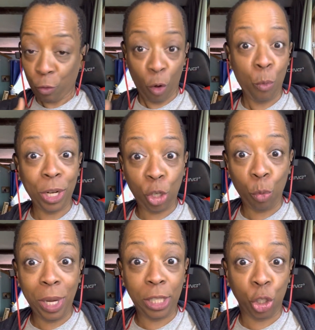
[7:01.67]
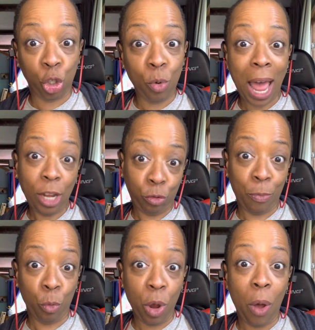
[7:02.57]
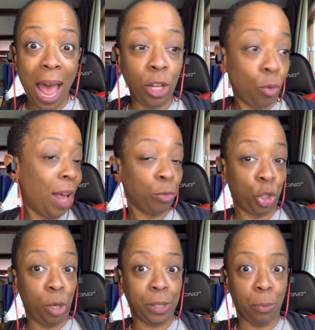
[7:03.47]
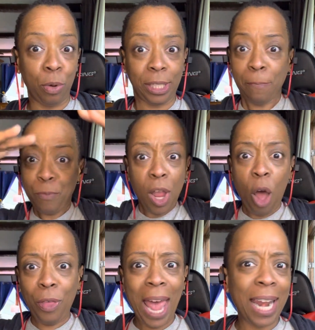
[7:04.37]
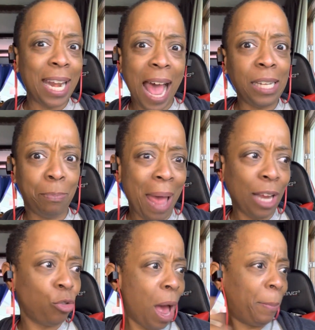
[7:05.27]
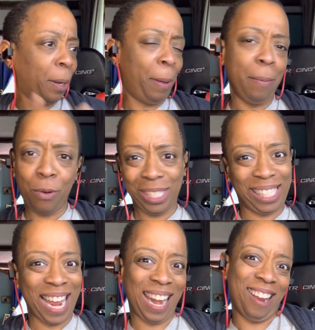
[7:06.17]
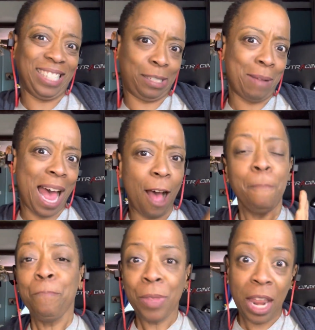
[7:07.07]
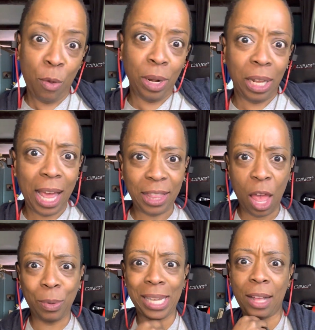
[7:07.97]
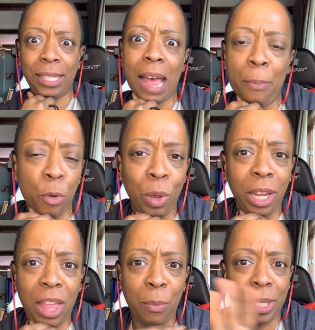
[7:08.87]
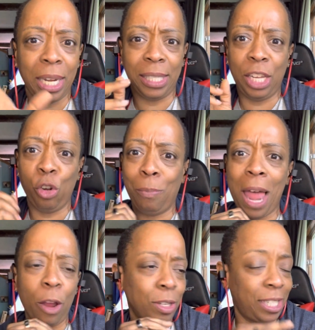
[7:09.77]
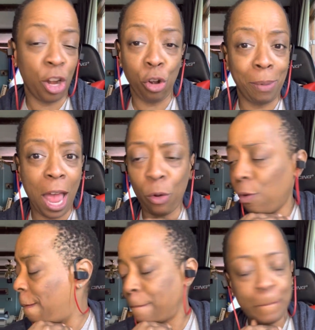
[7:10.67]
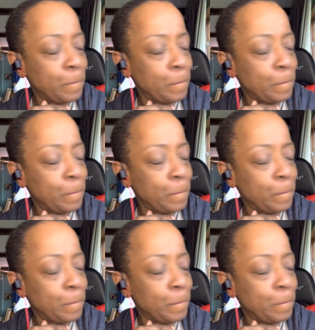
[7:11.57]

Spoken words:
from when Teresa Giudice from The Real Housewives, when she was in prison. Oh, they had a nice backdrop and the people would stand there and smile and it would look like they was outside, but really they was in a cinder block room.